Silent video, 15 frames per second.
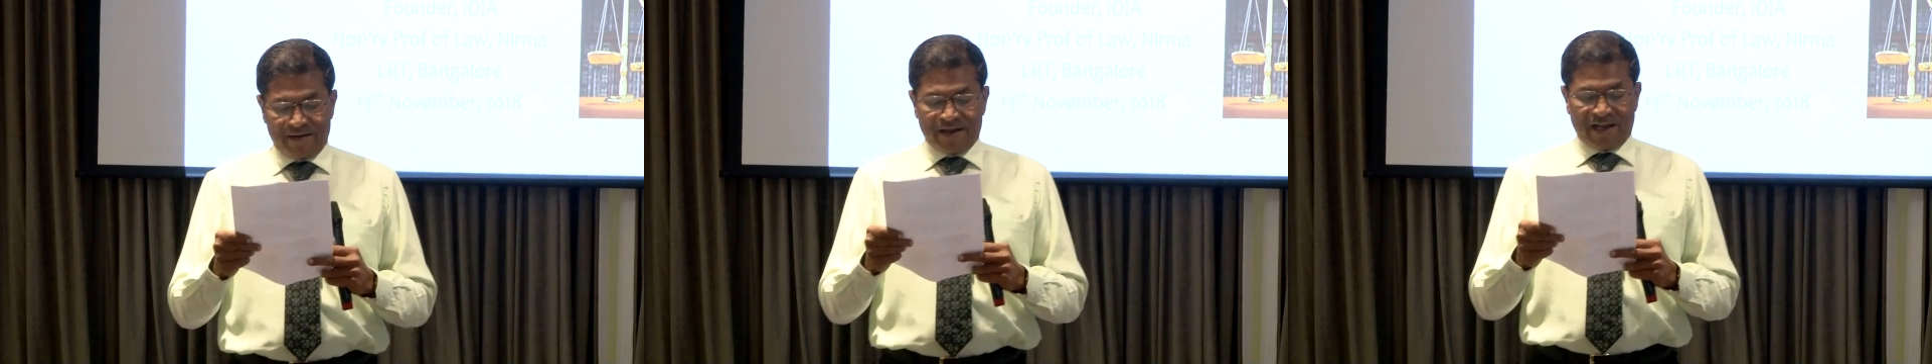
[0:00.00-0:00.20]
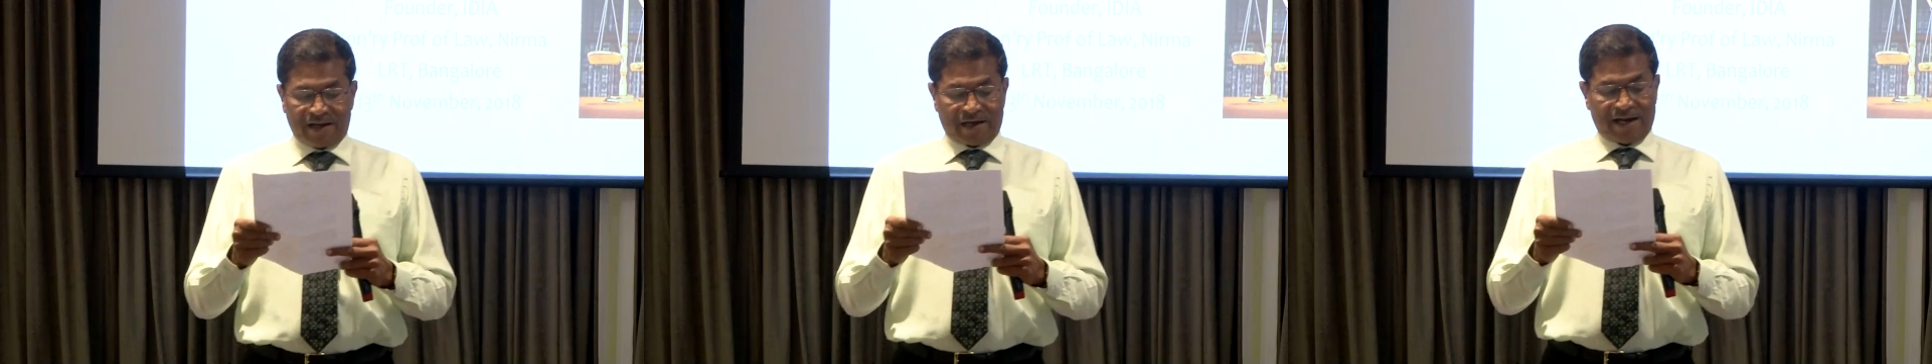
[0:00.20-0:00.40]

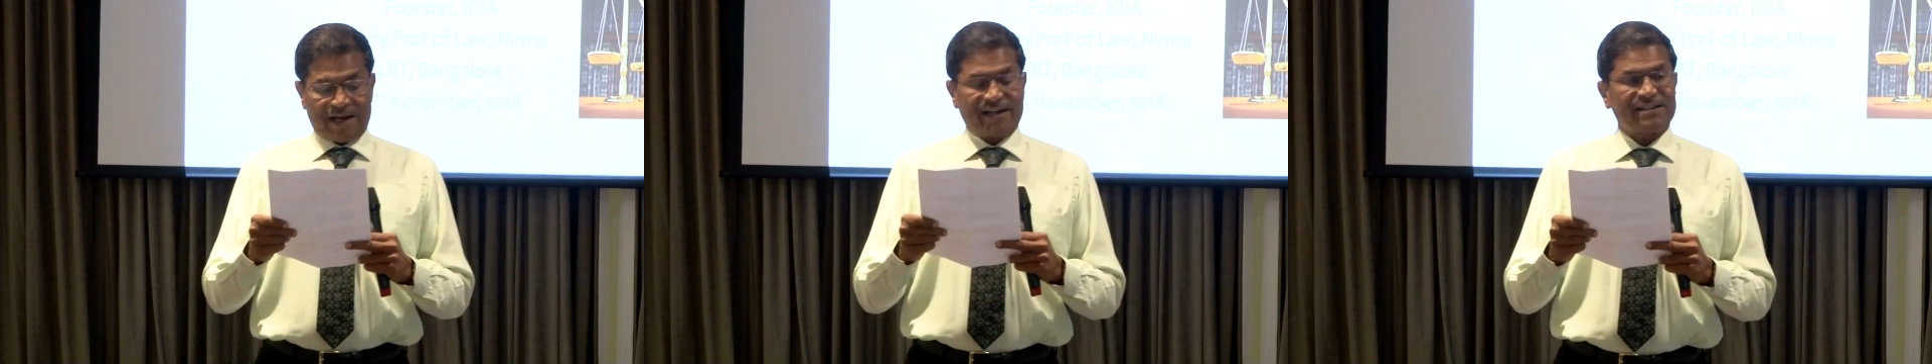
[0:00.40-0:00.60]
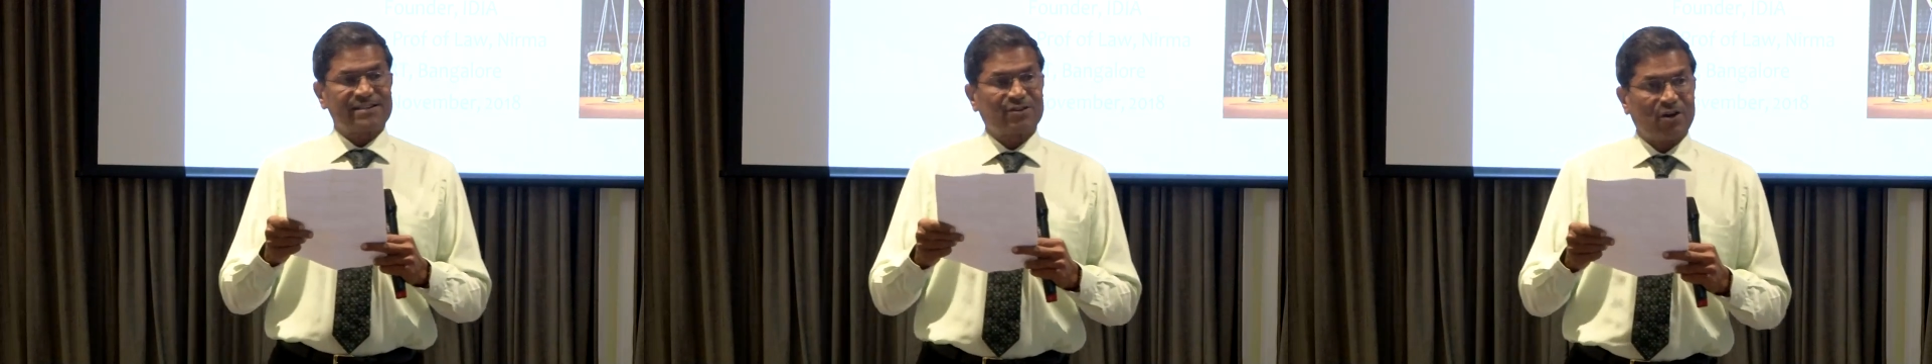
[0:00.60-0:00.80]
a
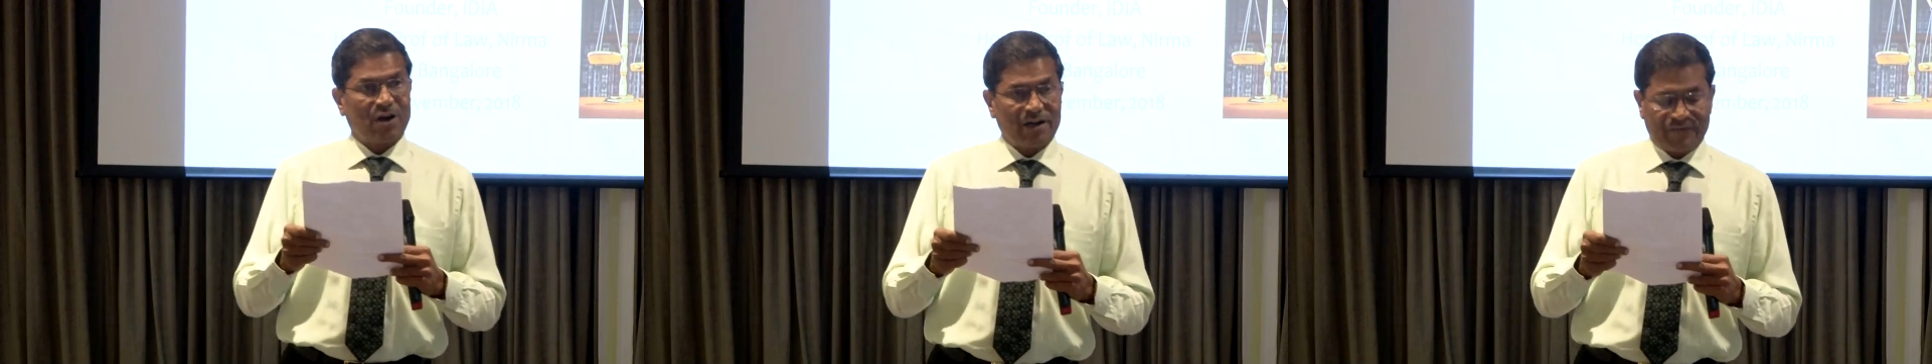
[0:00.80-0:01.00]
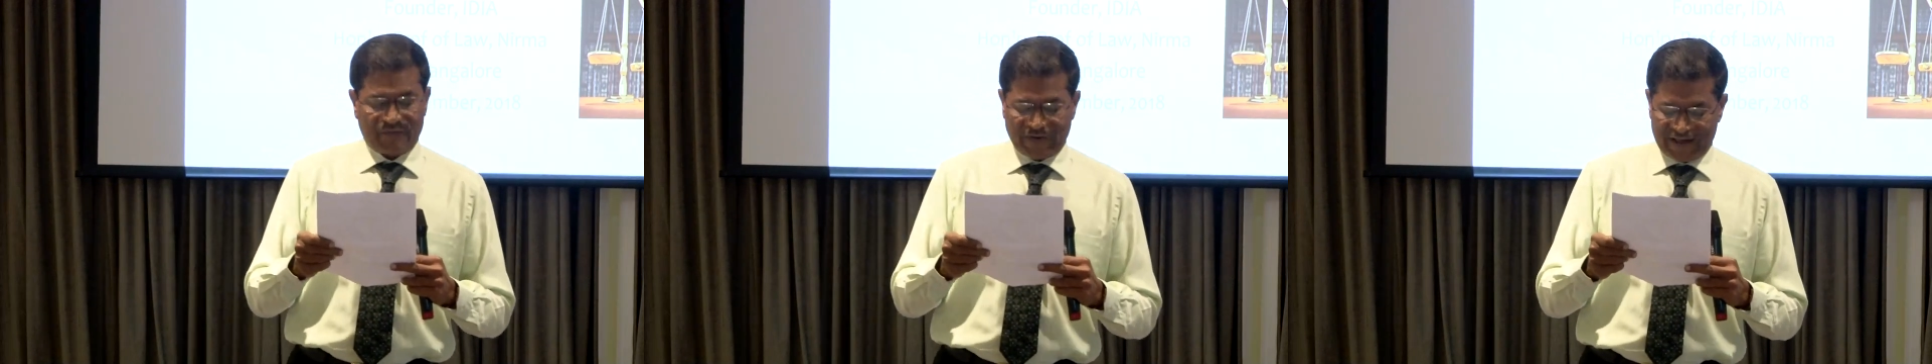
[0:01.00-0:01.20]
client's
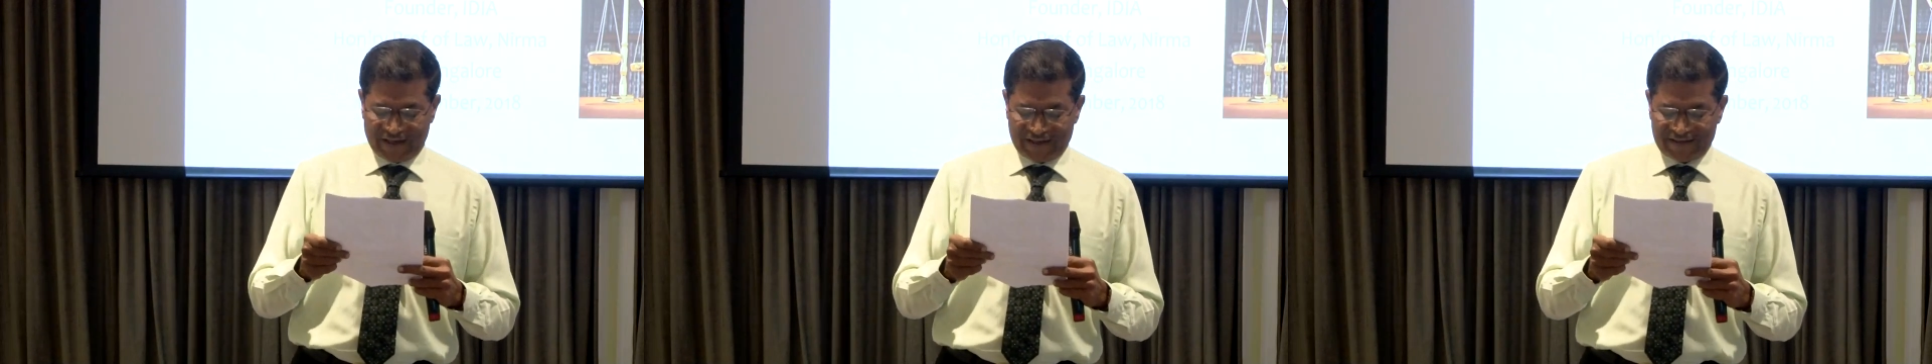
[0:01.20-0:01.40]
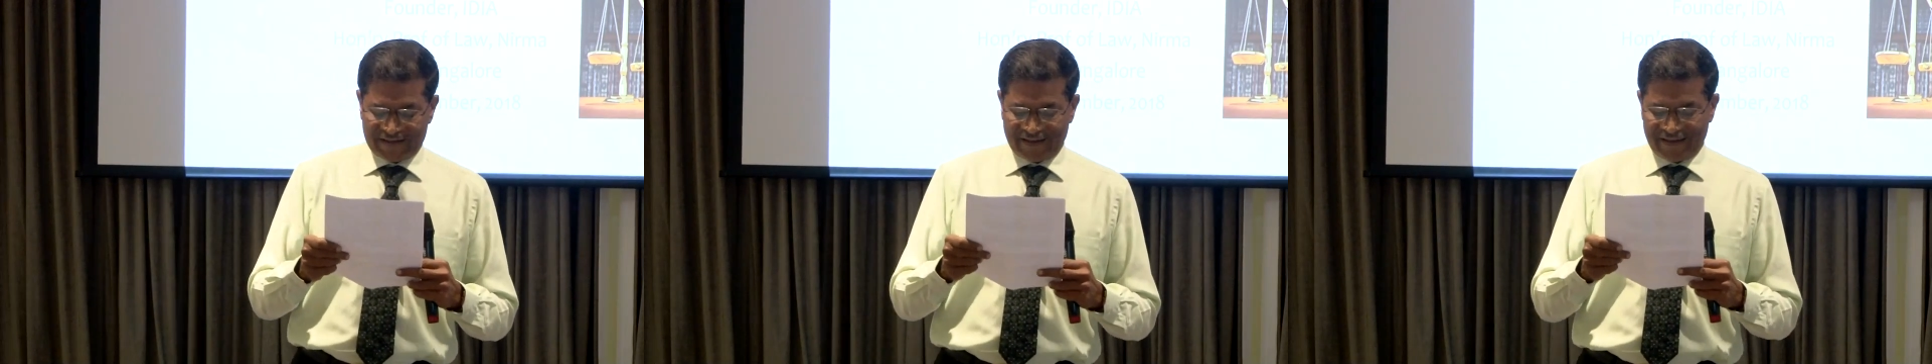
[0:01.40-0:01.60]

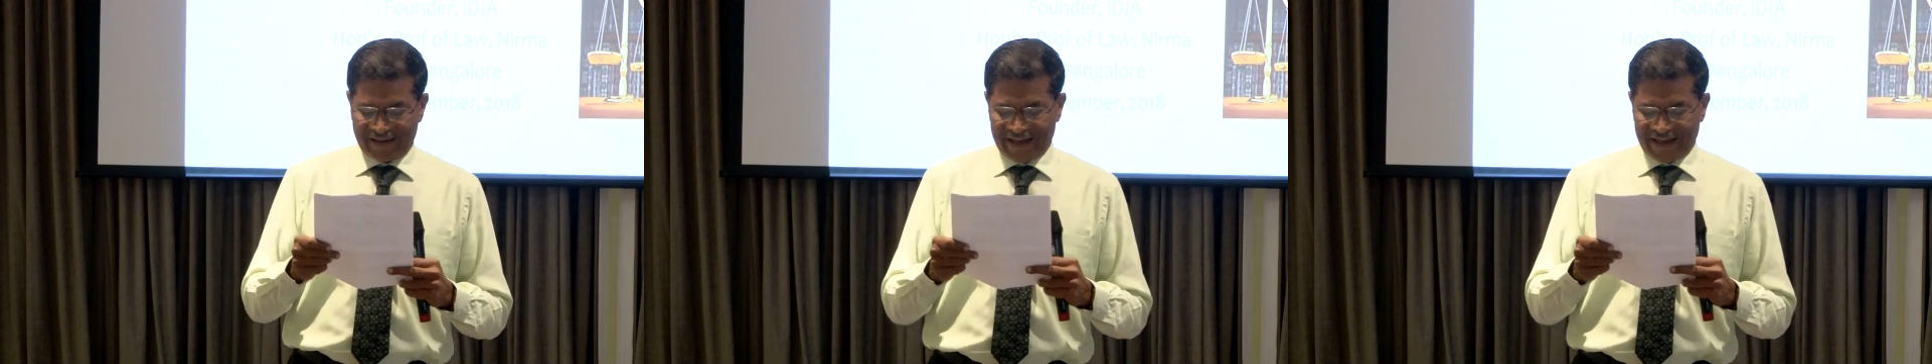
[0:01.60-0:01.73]
confidence,